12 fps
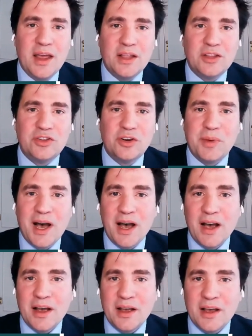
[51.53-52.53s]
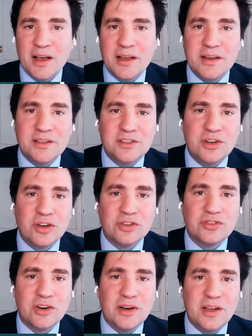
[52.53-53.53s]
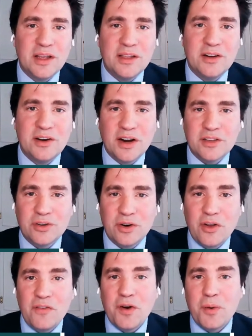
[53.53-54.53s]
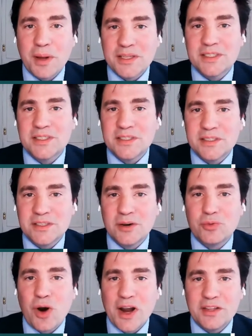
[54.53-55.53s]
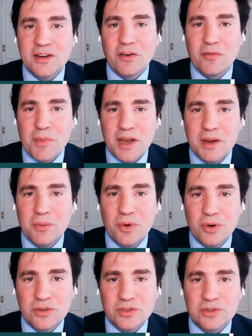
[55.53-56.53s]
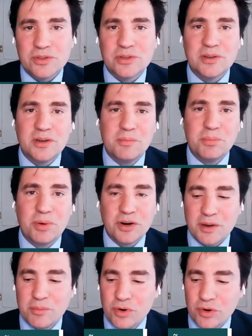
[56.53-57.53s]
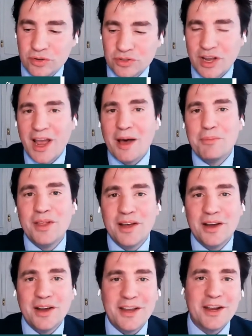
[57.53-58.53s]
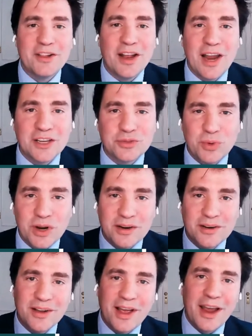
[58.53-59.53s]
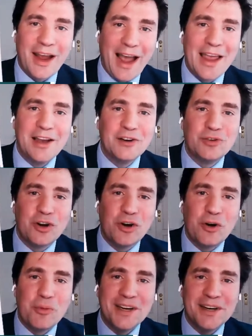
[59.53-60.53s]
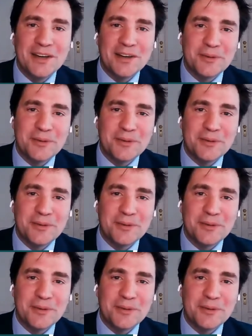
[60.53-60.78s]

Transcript: Thomas is not only a director of IFRI, but the writer of many books, important books. I have here the last one. I highly recommend it.